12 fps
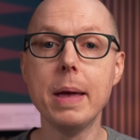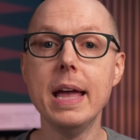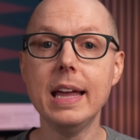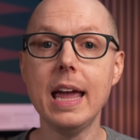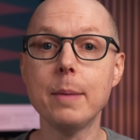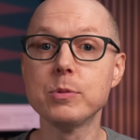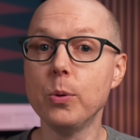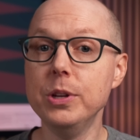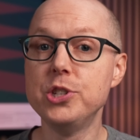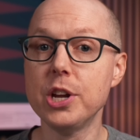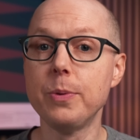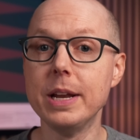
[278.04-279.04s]
band gaps
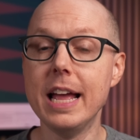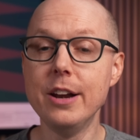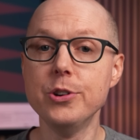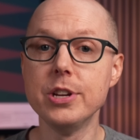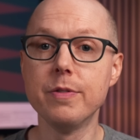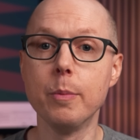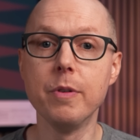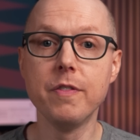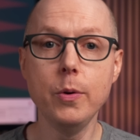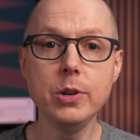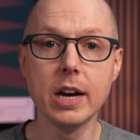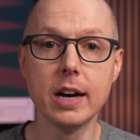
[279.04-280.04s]
only generate energy from a
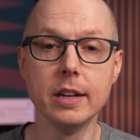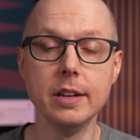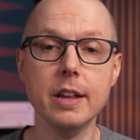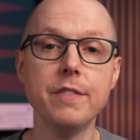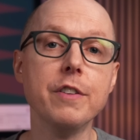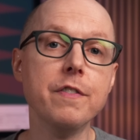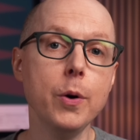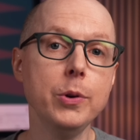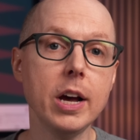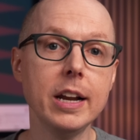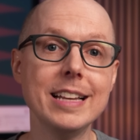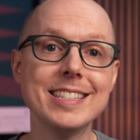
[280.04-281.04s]
photon if the
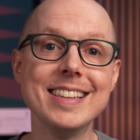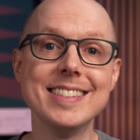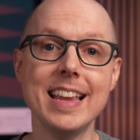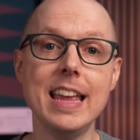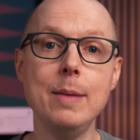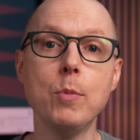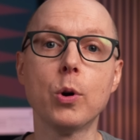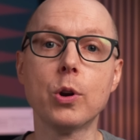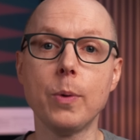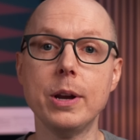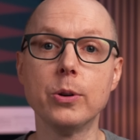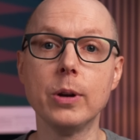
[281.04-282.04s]
photon has the same or
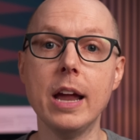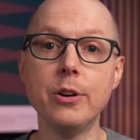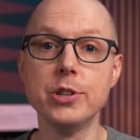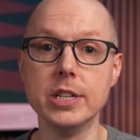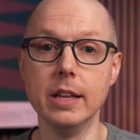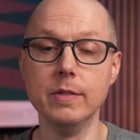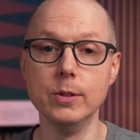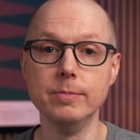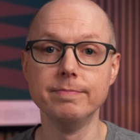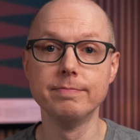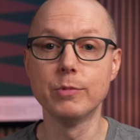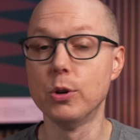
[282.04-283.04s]
greater energy level.
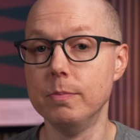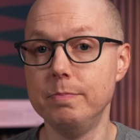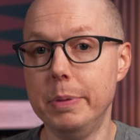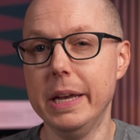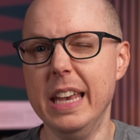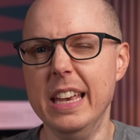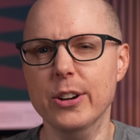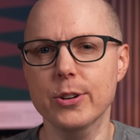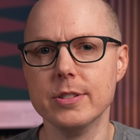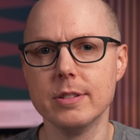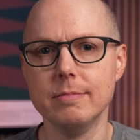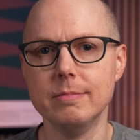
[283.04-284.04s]
They're picky eaters.